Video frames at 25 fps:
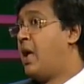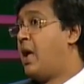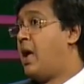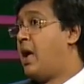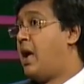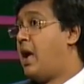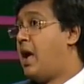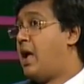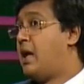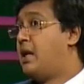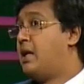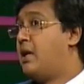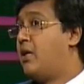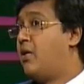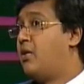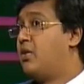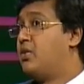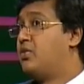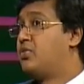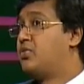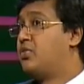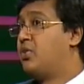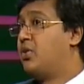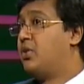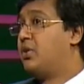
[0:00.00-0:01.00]
And
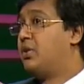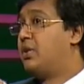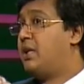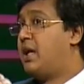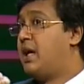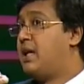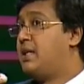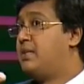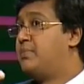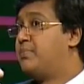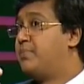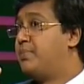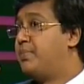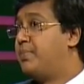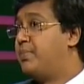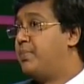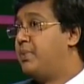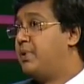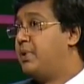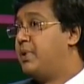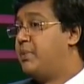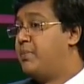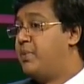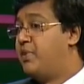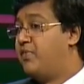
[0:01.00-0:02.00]
also there is,
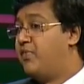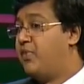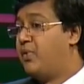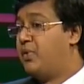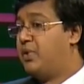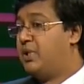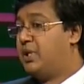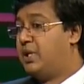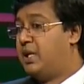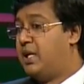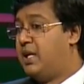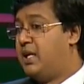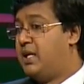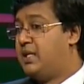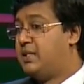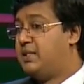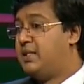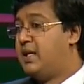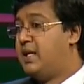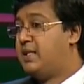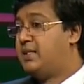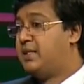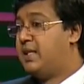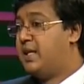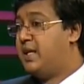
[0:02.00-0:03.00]
before the case,
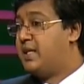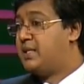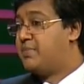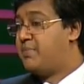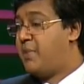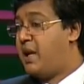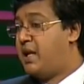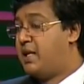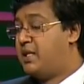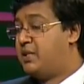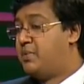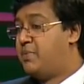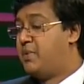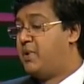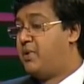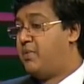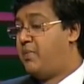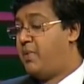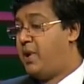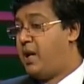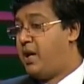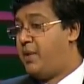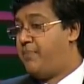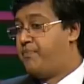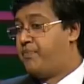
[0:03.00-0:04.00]
there is case management
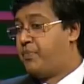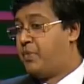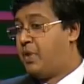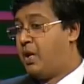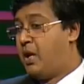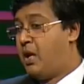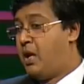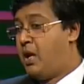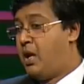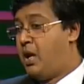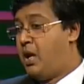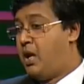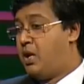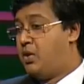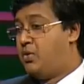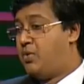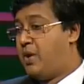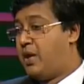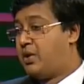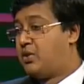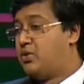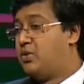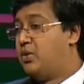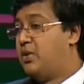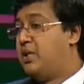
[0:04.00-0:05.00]
where you
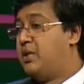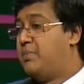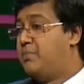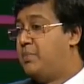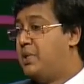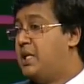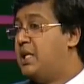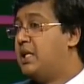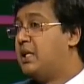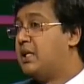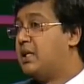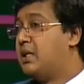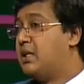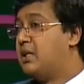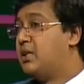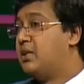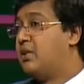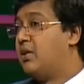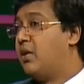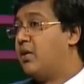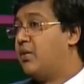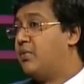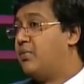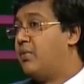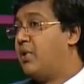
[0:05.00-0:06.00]
actually meet.
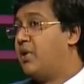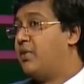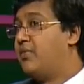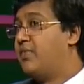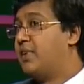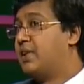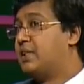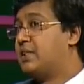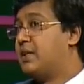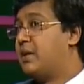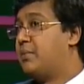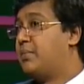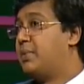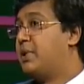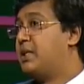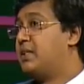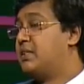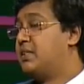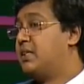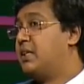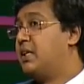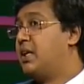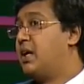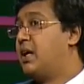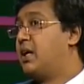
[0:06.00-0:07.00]
Now, for example, in
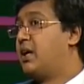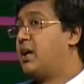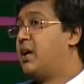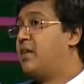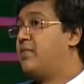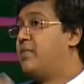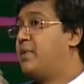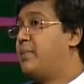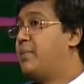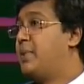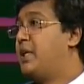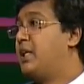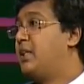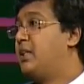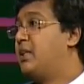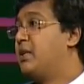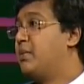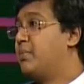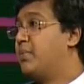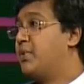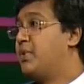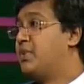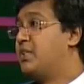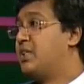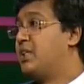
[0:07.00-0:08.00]
Sri Lanka, we meet the
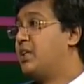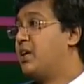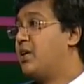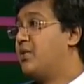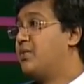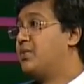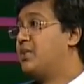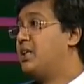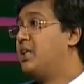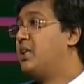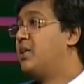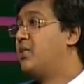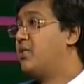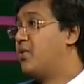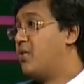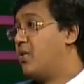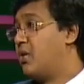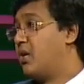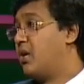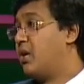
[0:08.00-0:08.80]
opposing counsel in court.